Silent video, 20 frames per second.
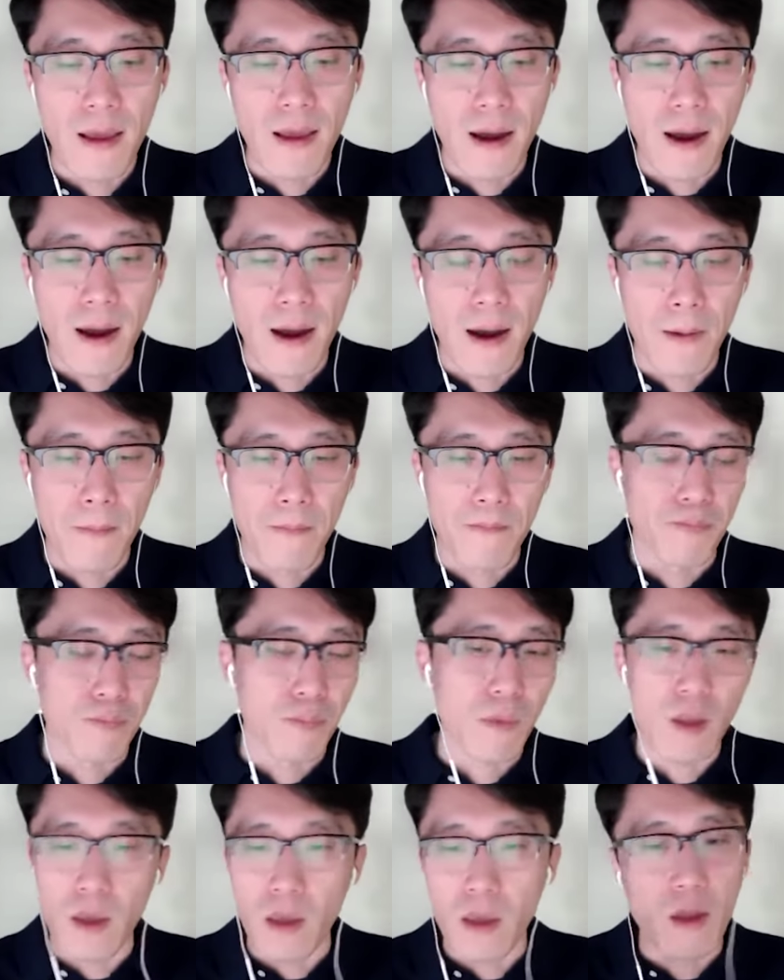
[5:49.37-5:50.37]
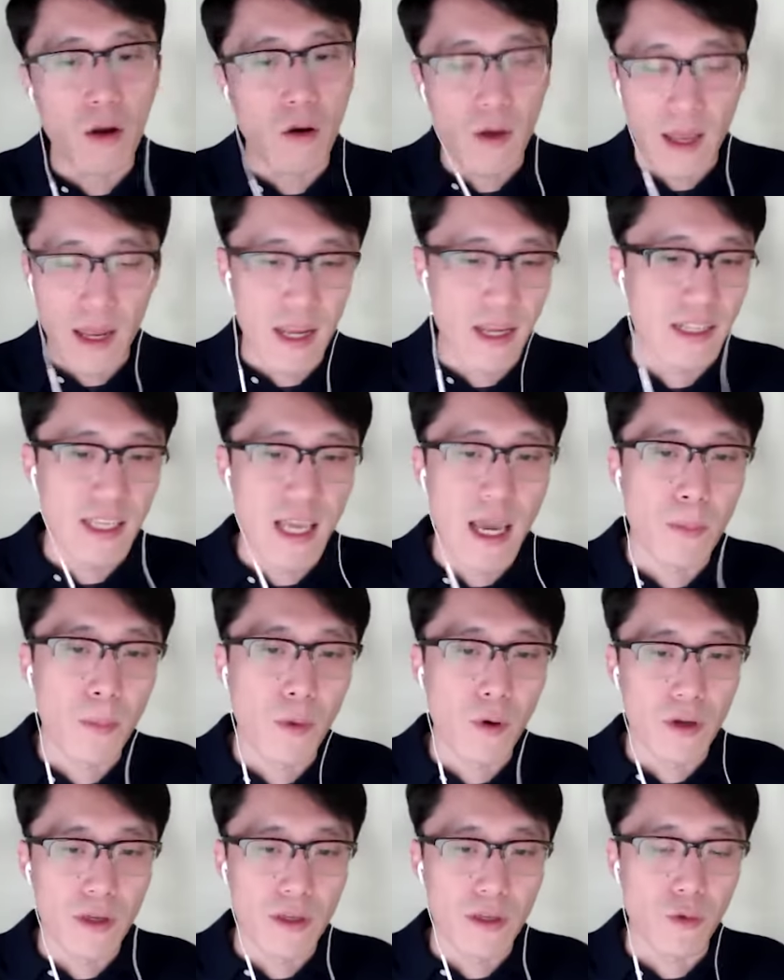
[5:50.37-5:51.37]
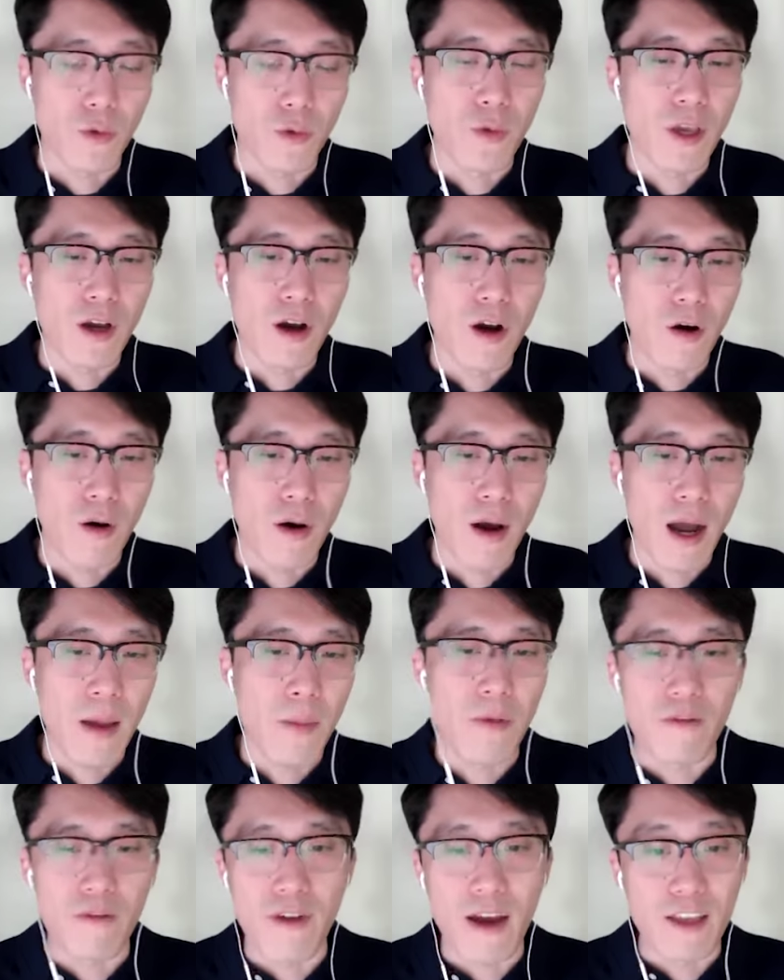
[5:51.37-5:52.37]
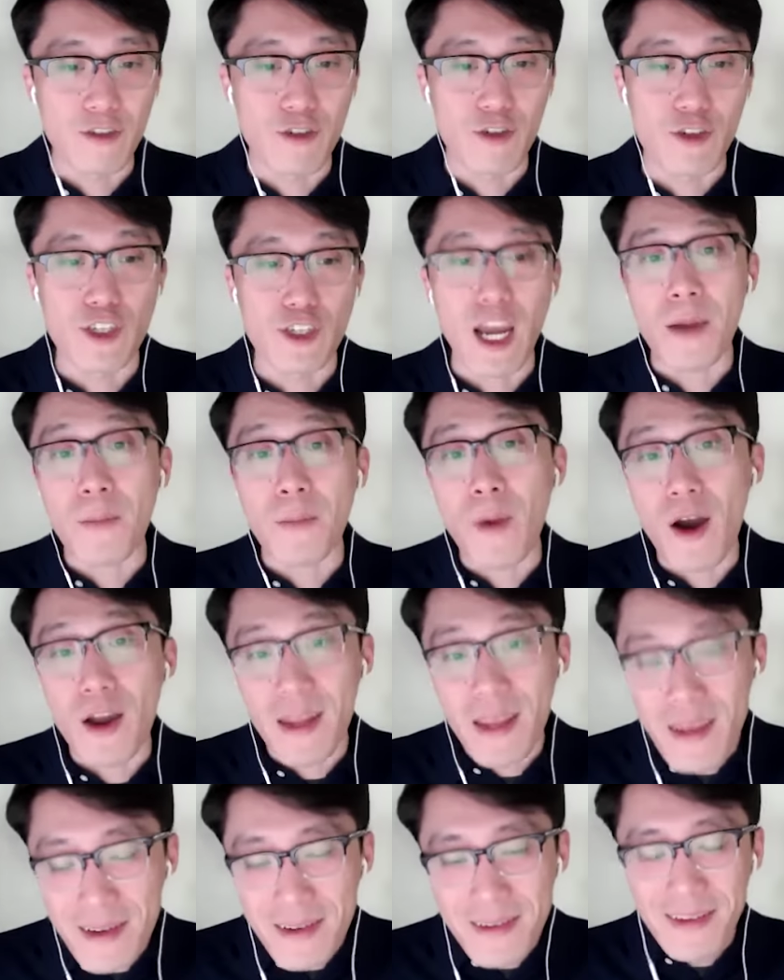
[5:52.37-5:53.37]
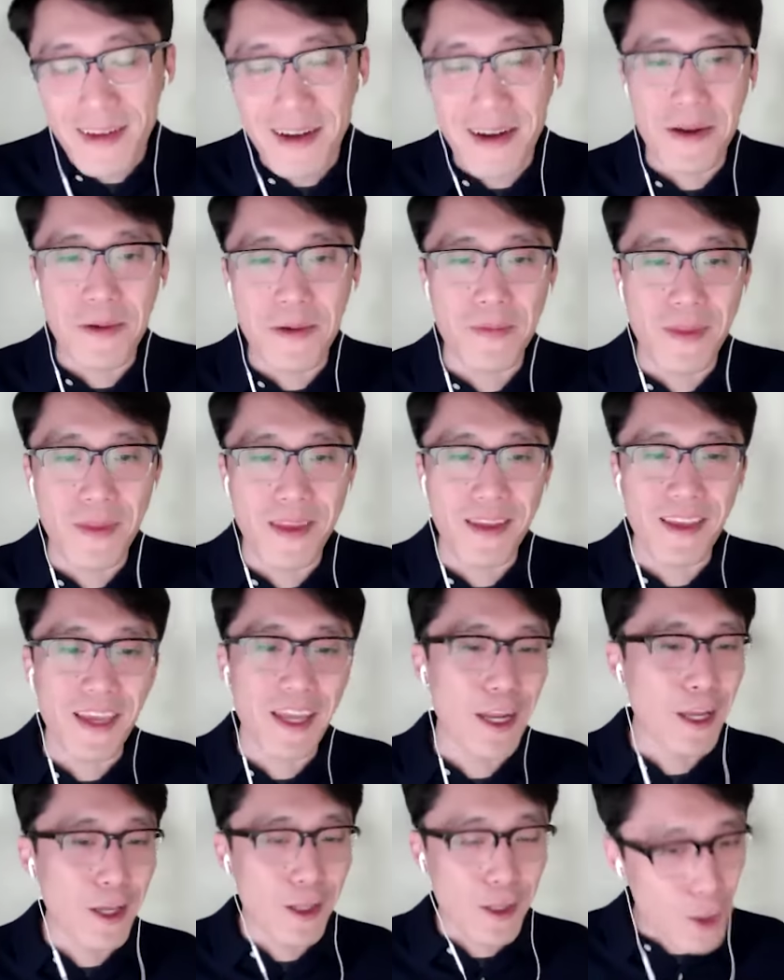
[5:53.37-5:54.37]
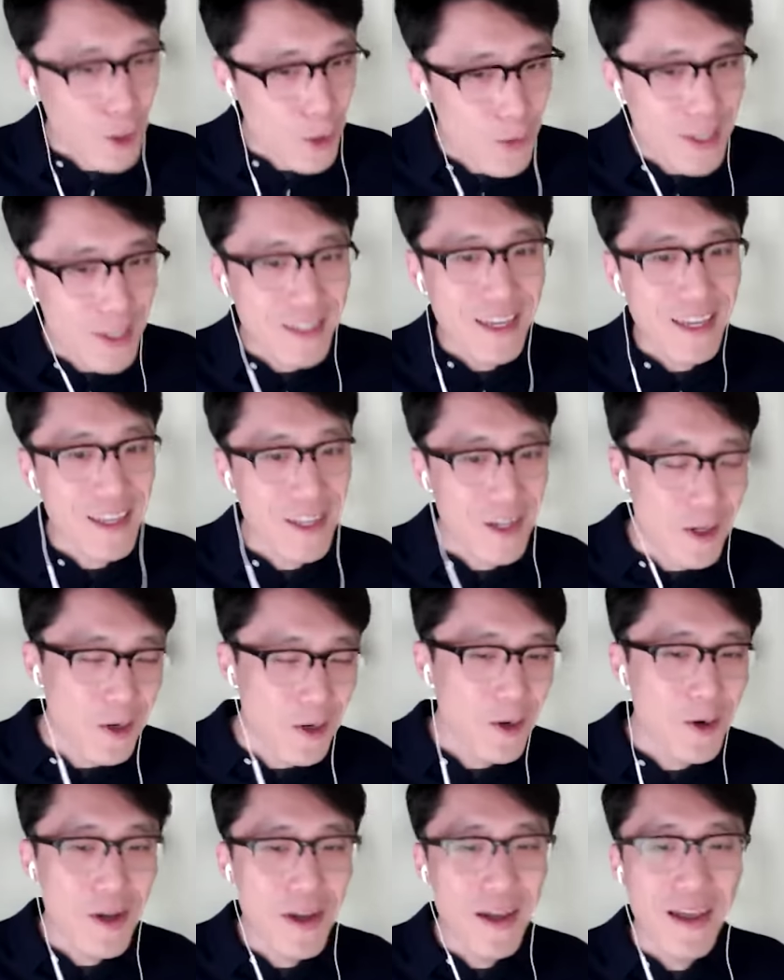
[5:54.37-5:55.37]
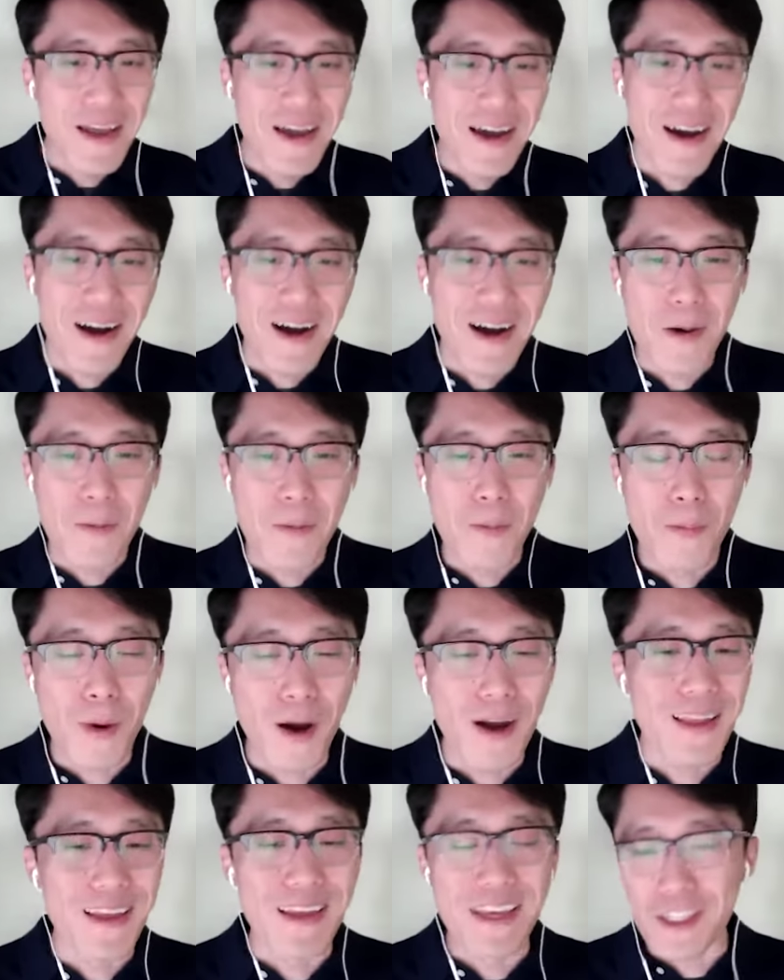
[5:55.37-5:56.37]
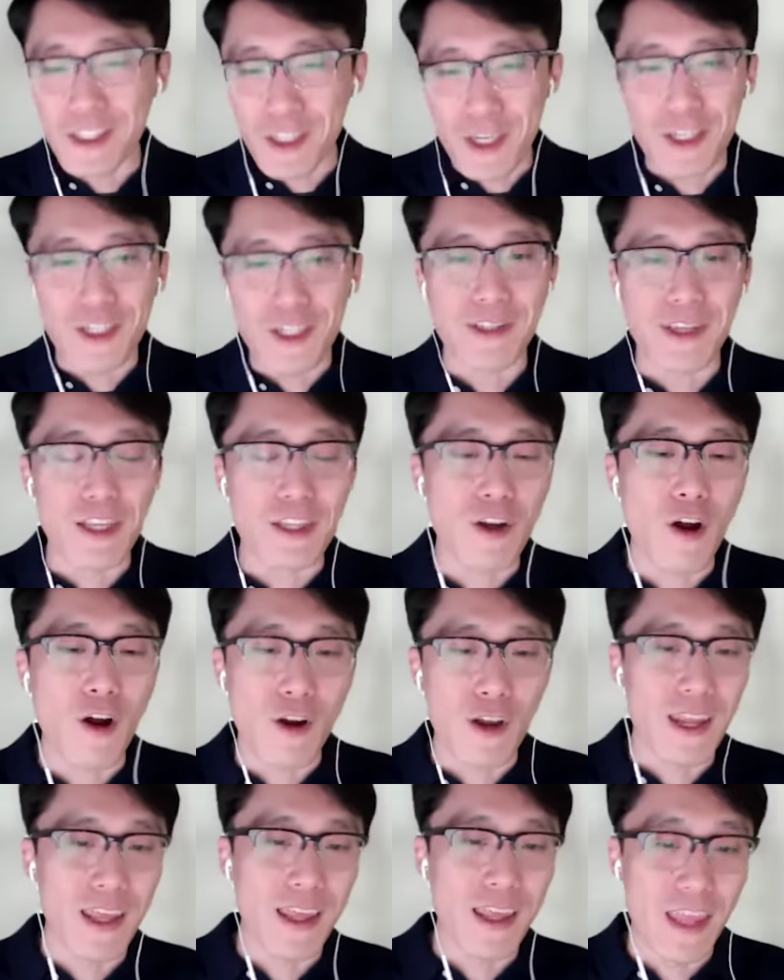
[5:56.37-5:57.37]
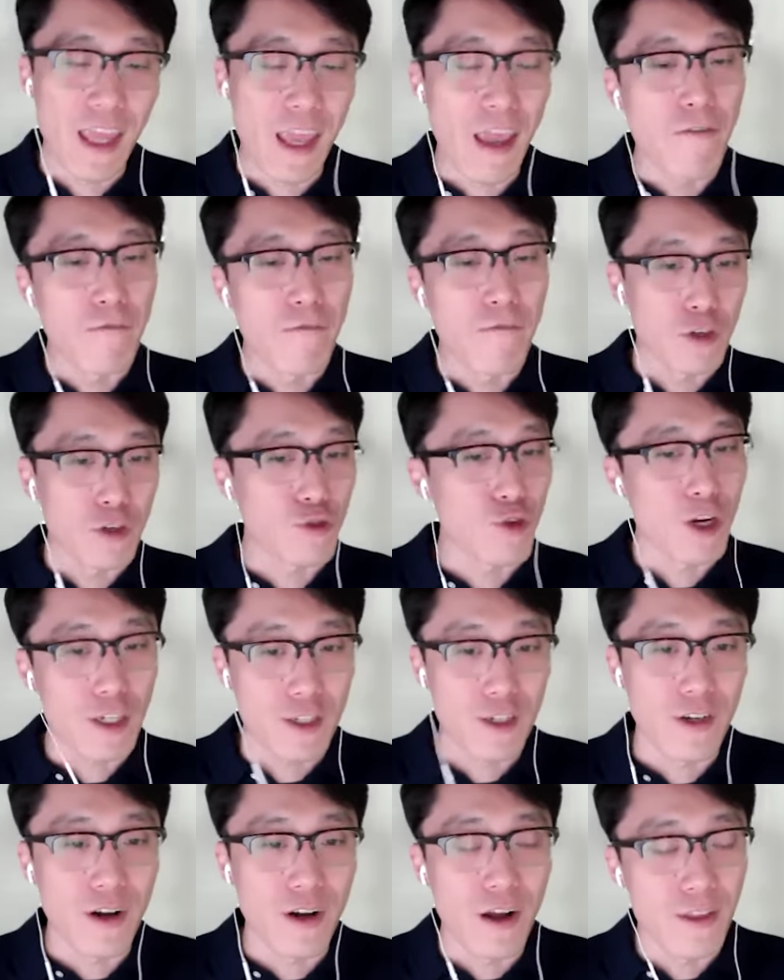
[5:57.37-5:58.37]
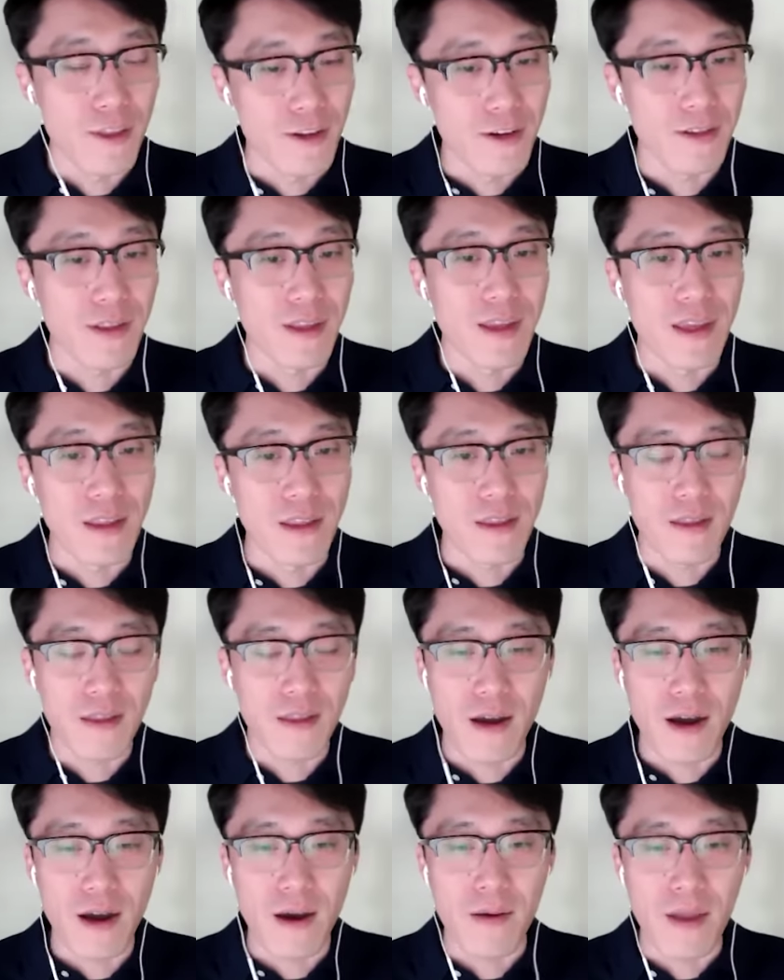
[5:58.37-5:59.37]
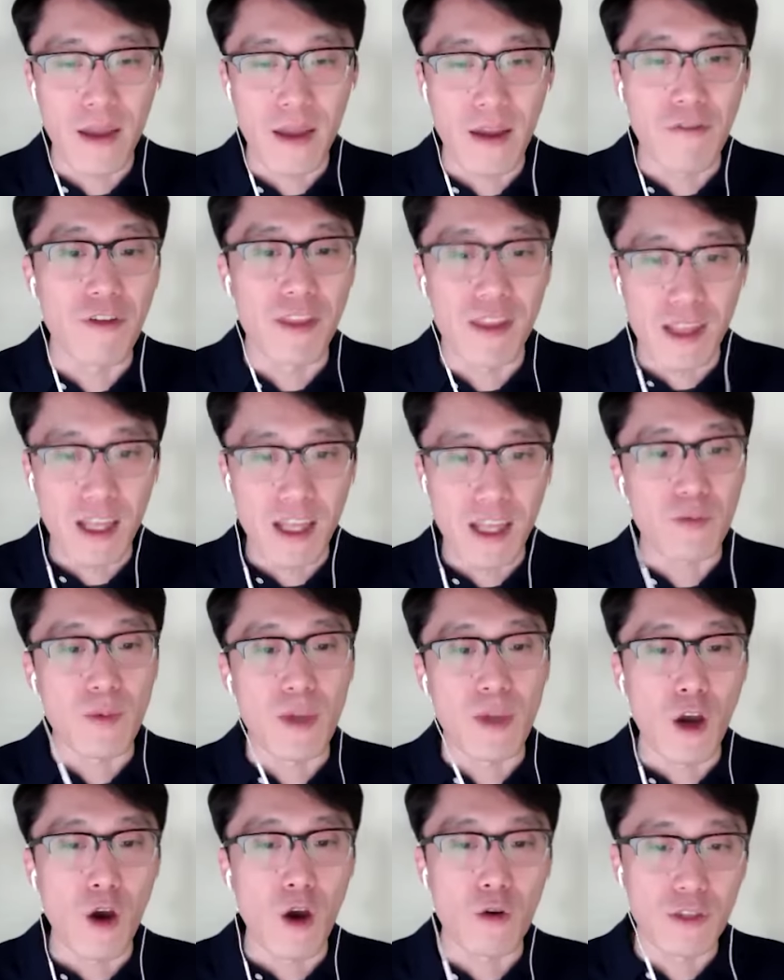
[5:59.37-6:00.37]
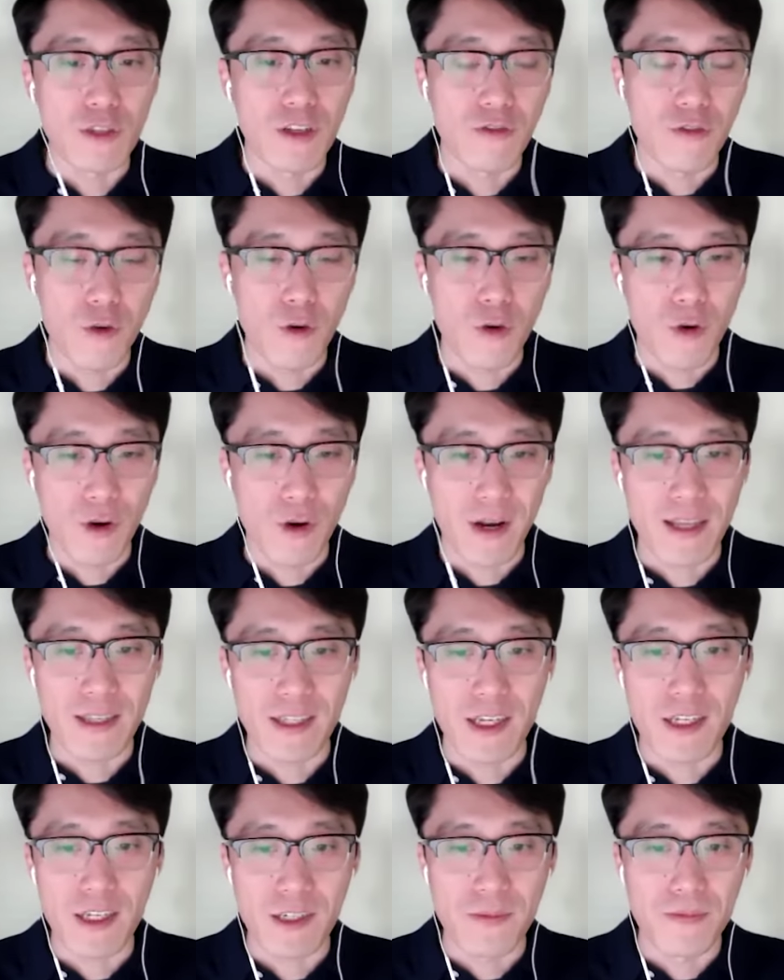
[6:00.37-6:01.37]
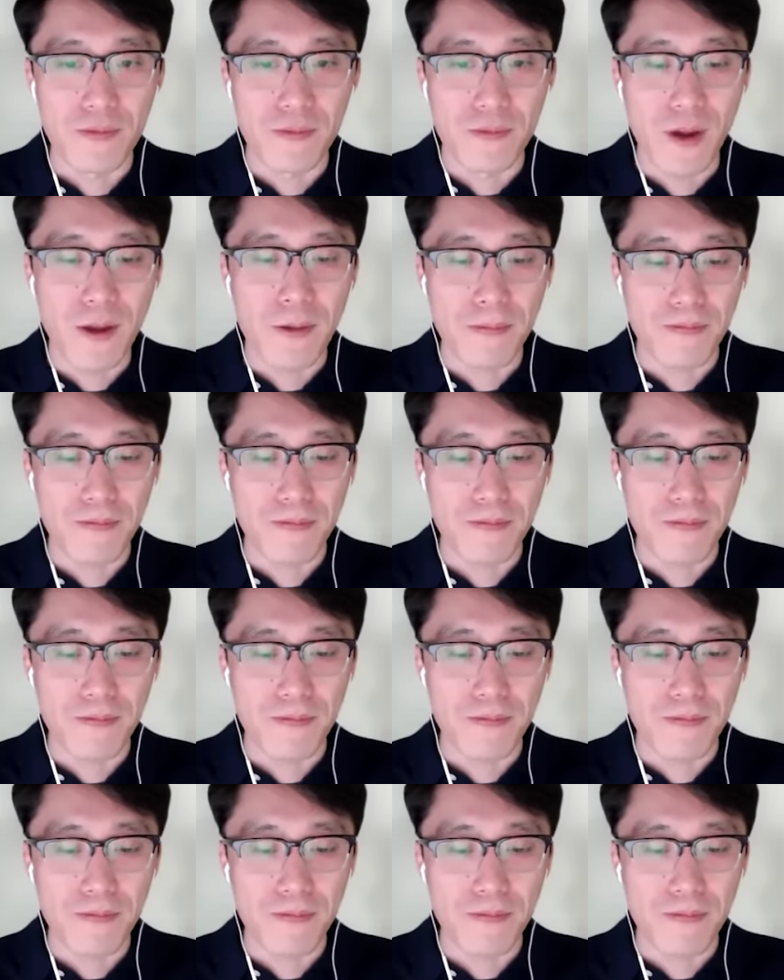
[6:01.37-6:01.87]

An example is what we call hypervisor jackpotting, getting a little bit technical, but essentially targeting the infrastructure underneath everything that's being hosted for an organization, right?